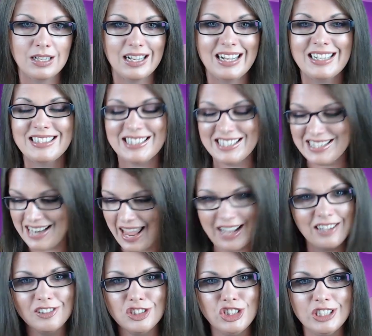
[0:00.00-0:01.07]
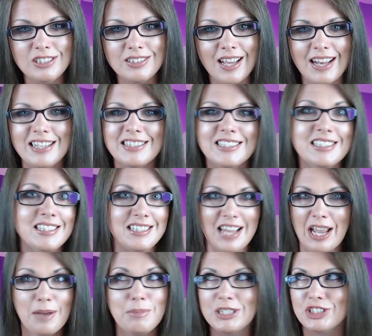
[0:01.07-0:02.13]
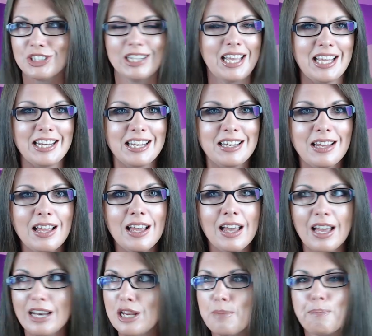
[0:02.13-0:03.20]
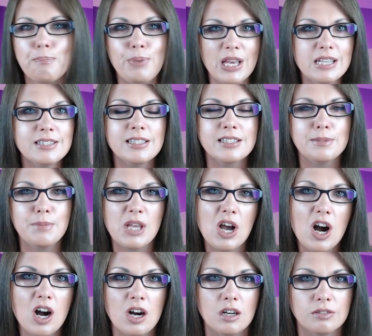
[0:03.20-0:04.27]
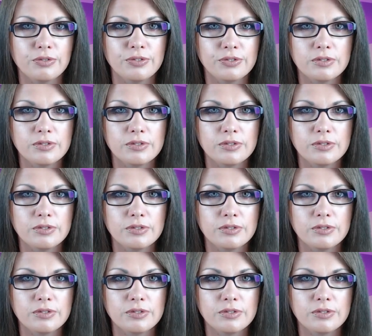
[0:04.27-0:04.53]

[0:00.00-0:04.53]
It's negligent and it's damage laden and it pisses me off.